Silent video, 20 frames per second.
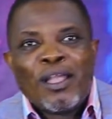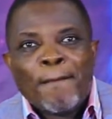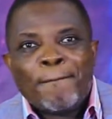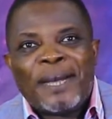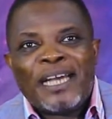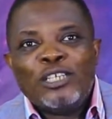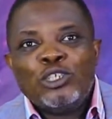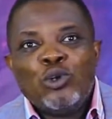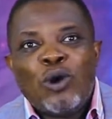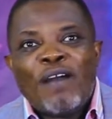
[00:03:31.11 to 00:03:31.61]

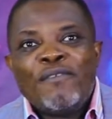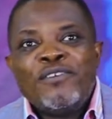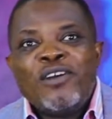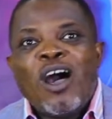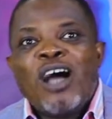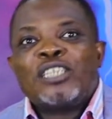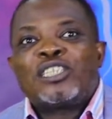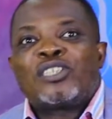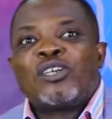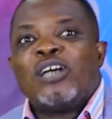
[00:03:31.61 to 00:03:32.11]
but you have
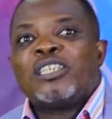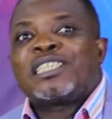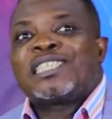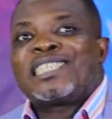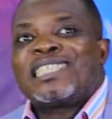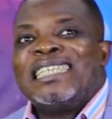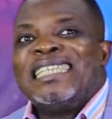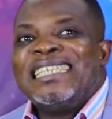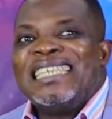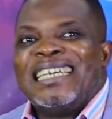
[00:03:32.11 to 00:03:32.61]
not
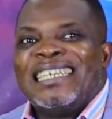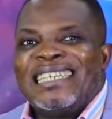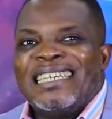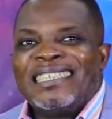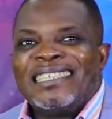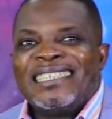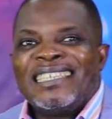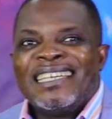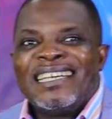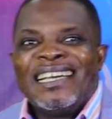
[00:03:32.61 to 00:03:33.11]

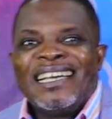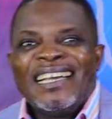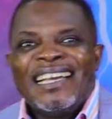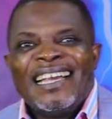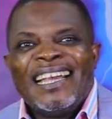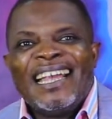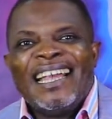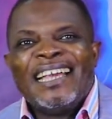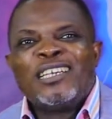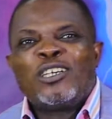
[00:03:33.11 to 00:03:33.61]
succeeded
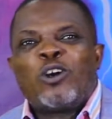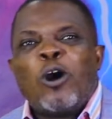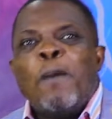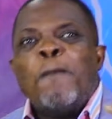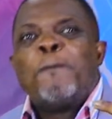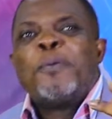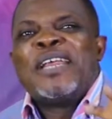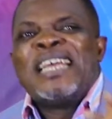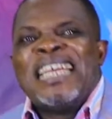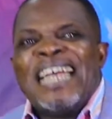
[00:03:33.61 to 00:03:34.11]
in
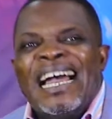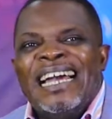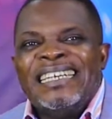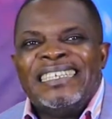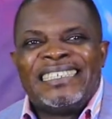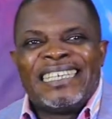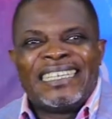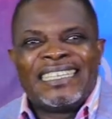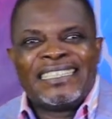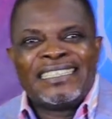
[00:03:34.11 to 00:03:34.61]

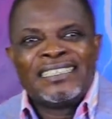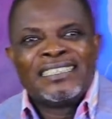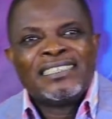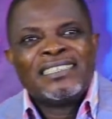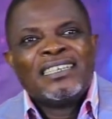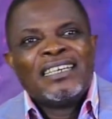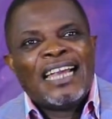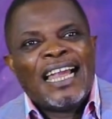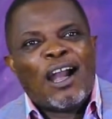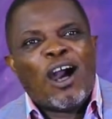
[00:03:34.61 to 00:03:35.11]
comprehending
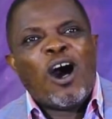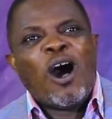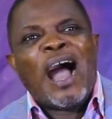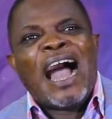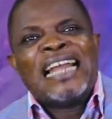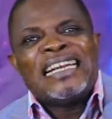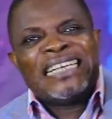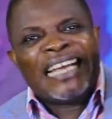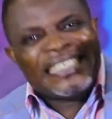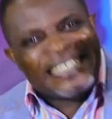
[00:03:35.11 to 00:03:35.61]
or
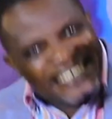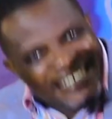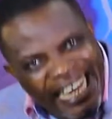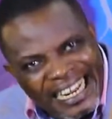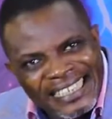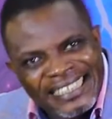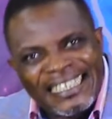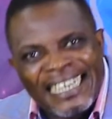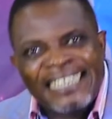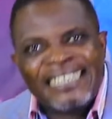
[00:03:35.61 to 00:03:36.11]

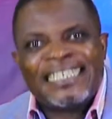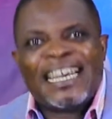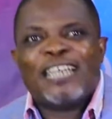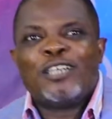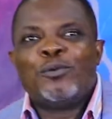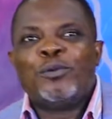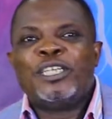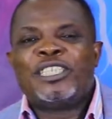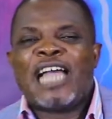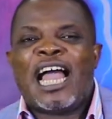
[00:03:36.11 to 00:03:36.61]
understanding
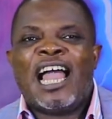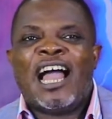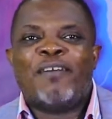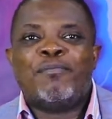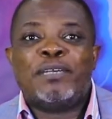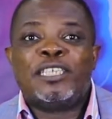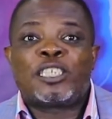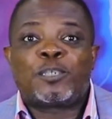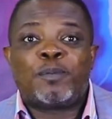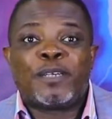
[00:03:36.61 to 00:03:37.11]
that which I have
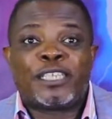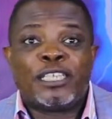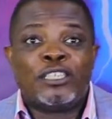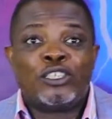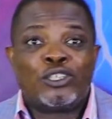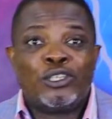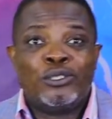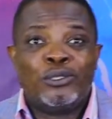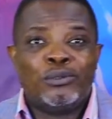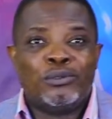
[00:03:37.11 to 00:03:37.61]
been speaking
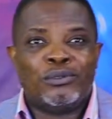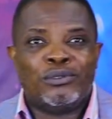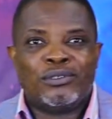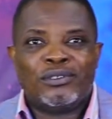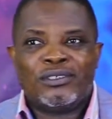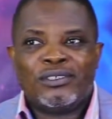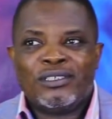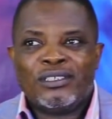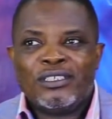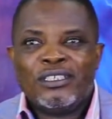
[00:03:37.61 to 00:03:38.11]
to you.
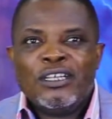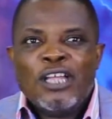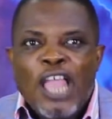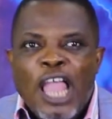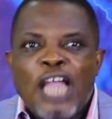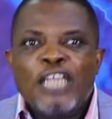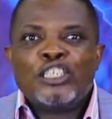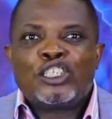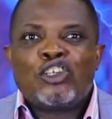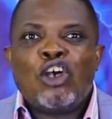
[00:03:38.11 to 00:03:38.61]

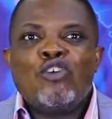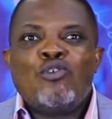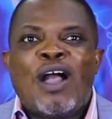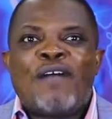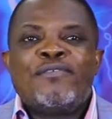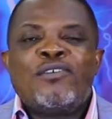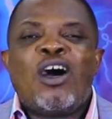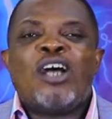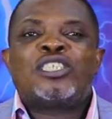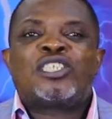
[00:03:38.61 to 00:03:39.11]
And so you
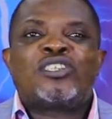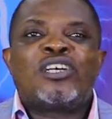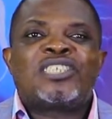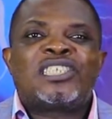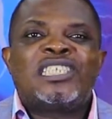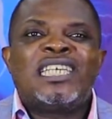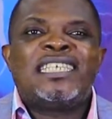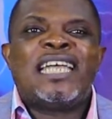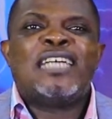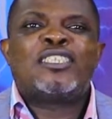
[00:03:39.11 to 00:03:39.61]
have not
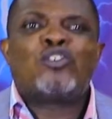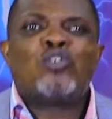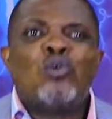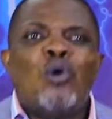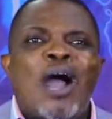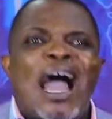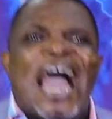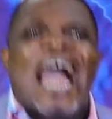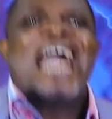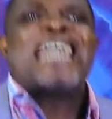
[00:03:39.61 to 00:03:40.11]
succeeded to
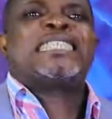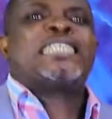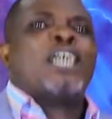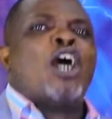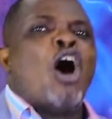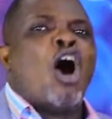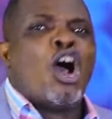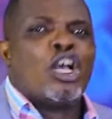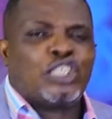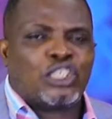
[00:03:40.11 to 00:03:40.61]
act
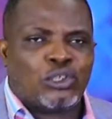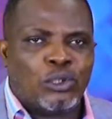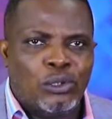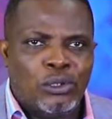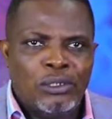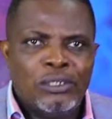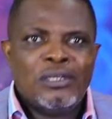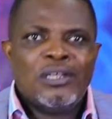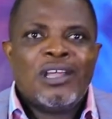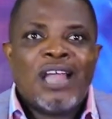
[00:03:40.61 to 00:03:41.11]

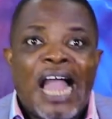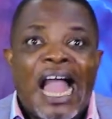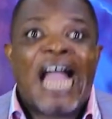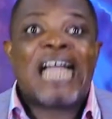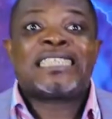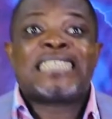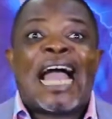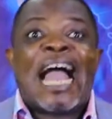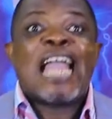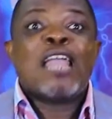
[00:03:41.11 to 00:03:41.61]
also
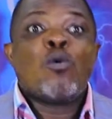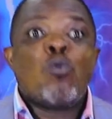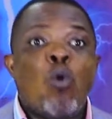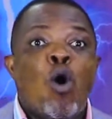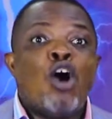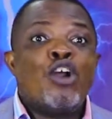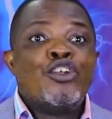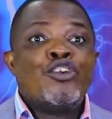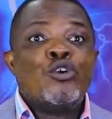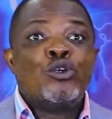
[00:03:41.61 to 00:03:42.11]
as I
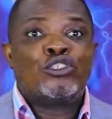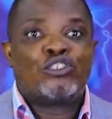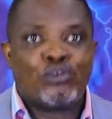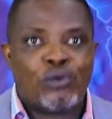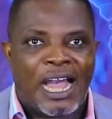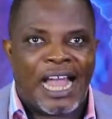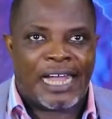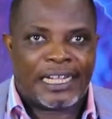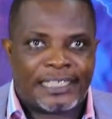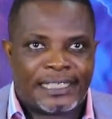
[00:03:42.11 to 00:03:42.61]
want you to
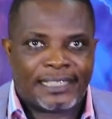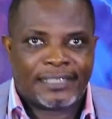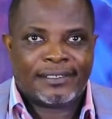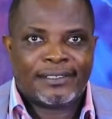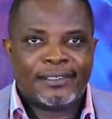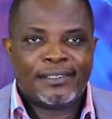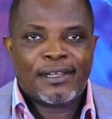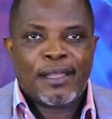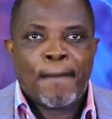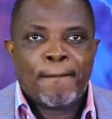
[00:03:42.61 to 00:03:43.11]
act.
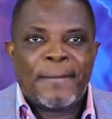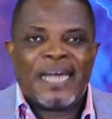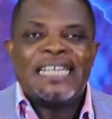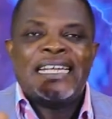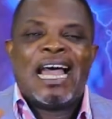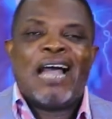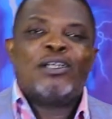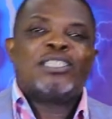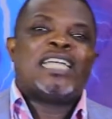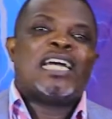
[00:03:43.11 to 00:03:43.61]
But
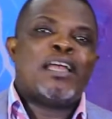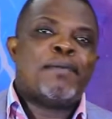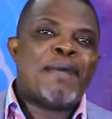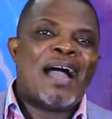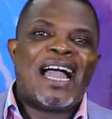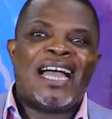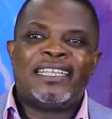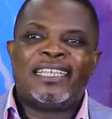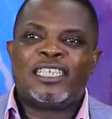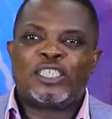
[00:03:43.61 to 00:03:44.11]
now,
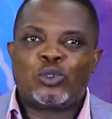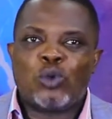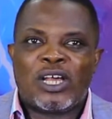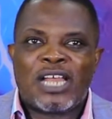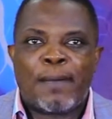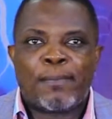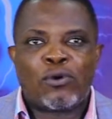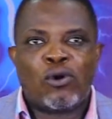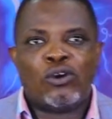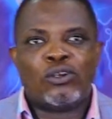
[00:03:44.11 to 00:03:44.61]
Jeremiah, this is what
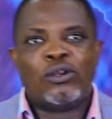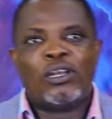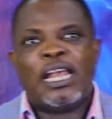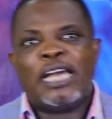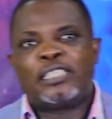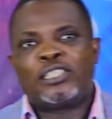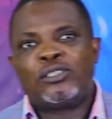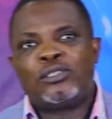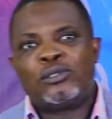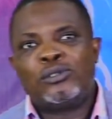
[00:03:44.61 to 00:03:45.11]
I'm going to
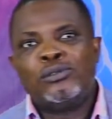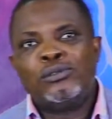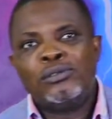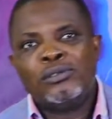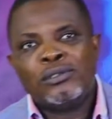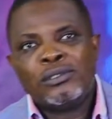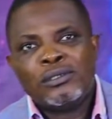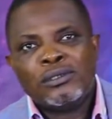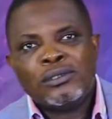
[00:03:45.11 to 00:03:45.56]
let you do.